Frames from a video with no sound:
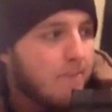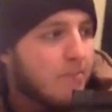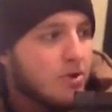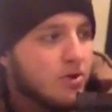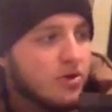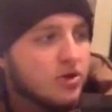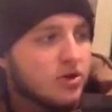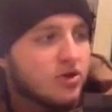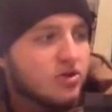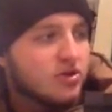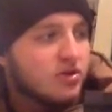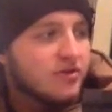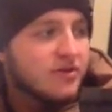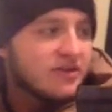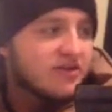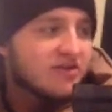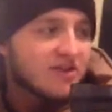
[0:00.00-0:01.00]
push
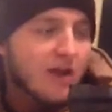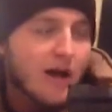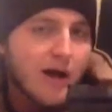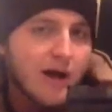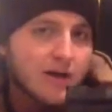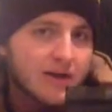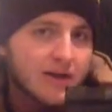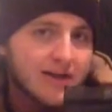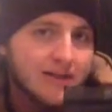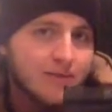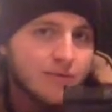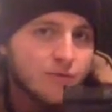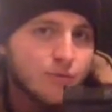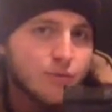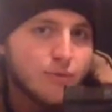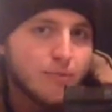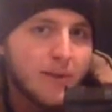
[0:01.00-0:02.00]
the stock
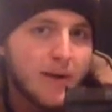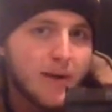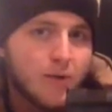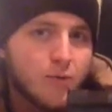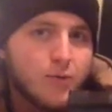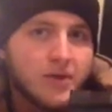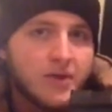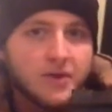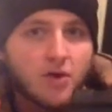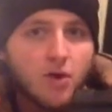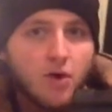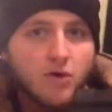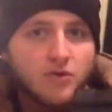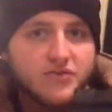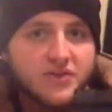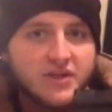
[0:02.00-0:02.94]
into the barrel and cause